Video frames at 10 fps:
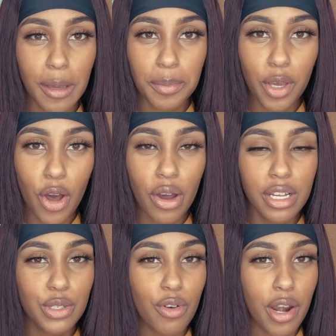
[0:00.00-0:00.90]
up, y'all?
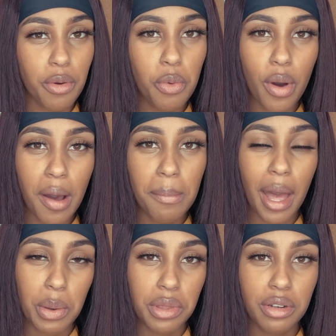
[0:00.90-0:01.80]
It's Rana Rowan
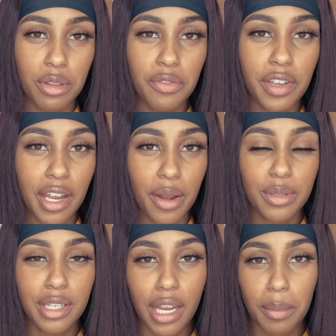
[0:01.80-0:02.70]
back with another video.
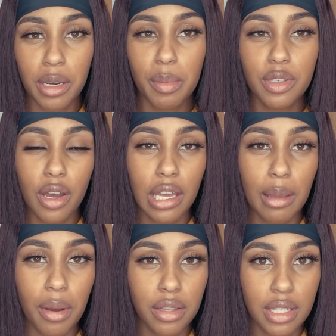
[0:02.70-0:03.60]
Today I'm going to be
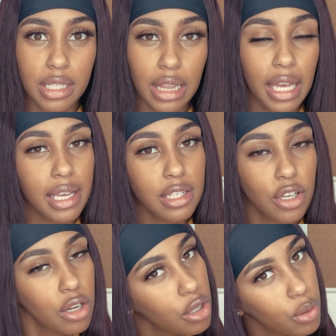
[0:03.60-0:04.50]
talking about this lace
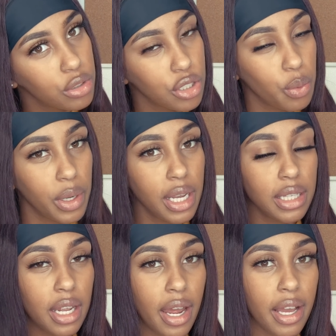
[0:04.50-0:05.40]
closure
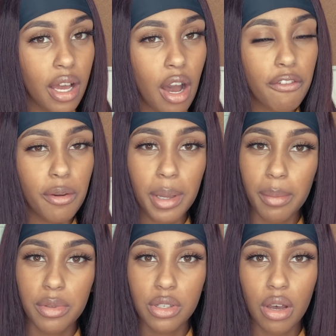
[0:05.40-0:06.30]
wig that I got from
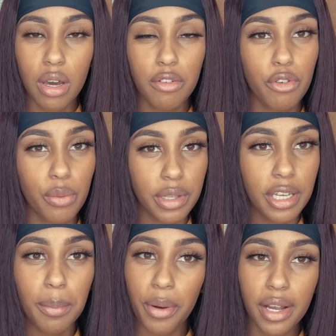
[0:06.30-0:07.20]
Amazon for a really
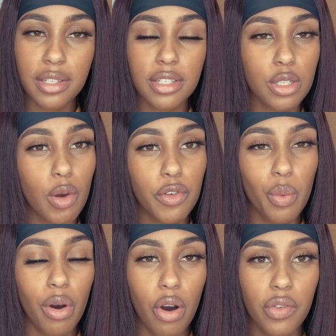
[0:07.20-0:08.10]
good price. So if
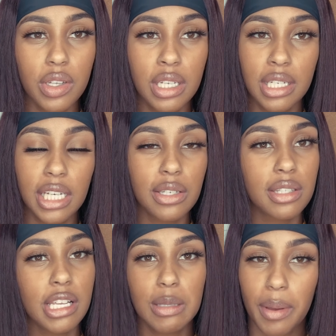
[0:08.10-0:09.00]
you want all the details
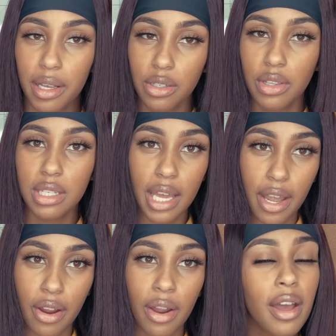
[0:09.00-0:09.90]
and the specs on this
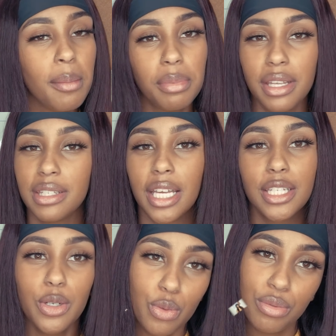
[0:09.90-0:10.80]
hair, please stay
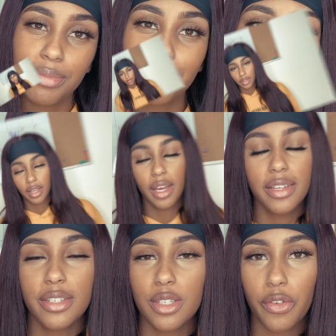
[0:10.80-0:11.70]
tuned.
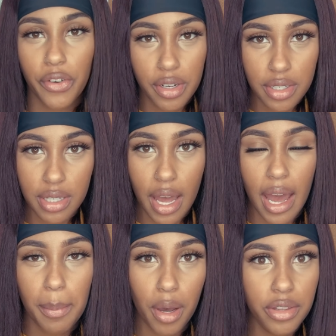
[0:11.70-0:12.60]
So first,
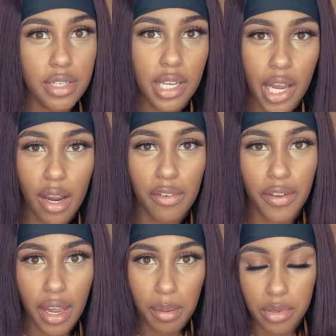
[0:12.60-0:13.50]
I bought this hair off
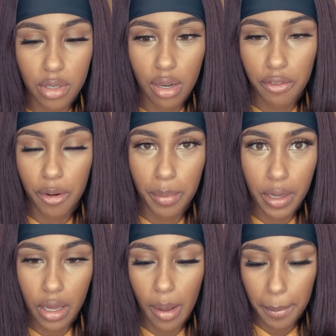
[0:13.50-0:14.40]
Amazon from a
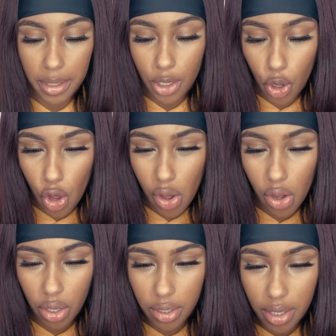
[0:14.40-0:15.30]
company
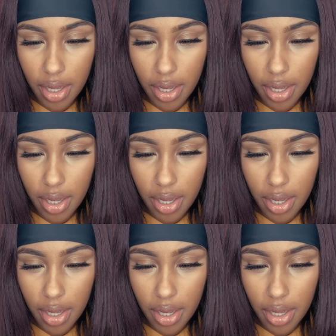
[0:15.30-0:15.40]
called